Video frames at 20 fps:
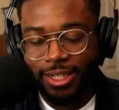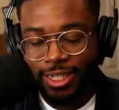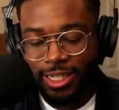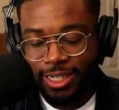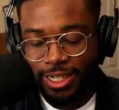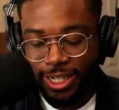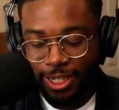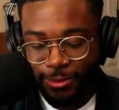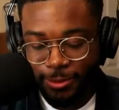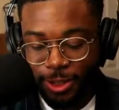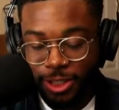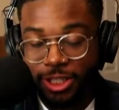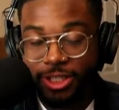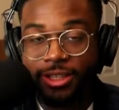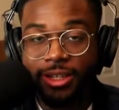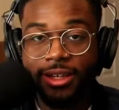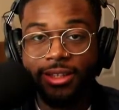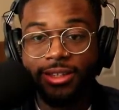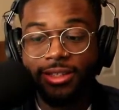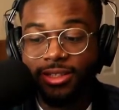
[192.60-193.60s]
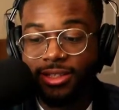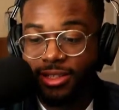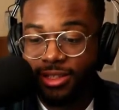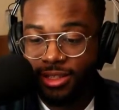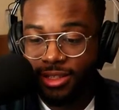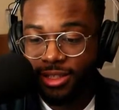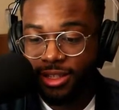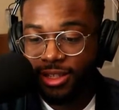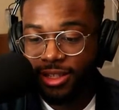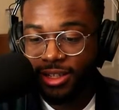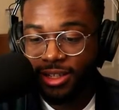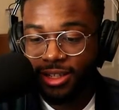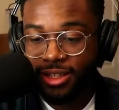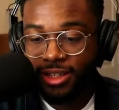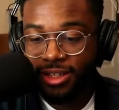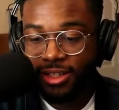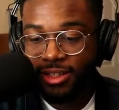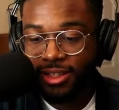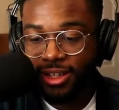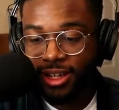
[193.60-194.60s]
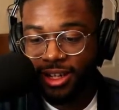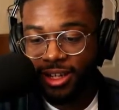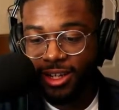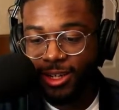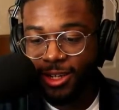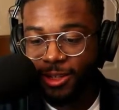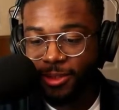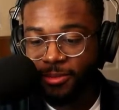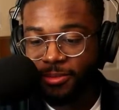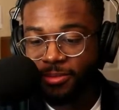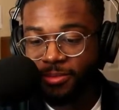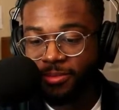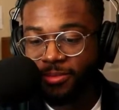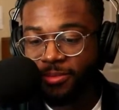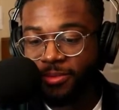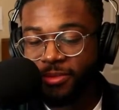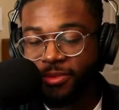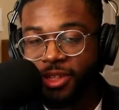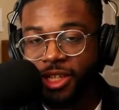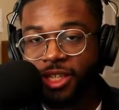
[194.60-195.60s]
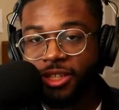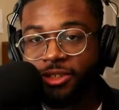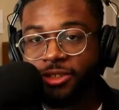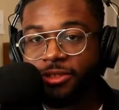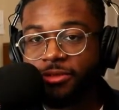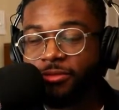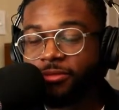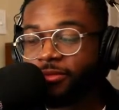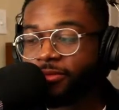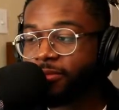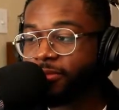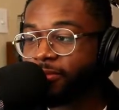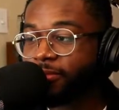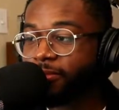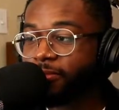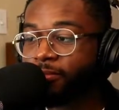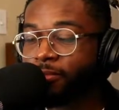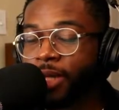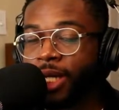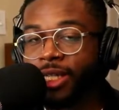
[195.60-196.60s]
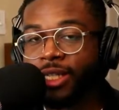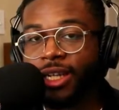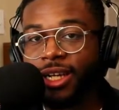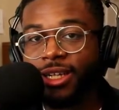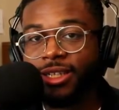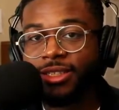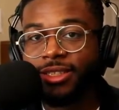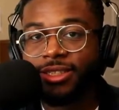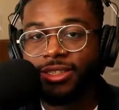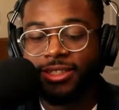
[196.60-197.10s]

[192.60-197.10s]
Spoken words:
All right. Well, looks like this is the Needle podcast.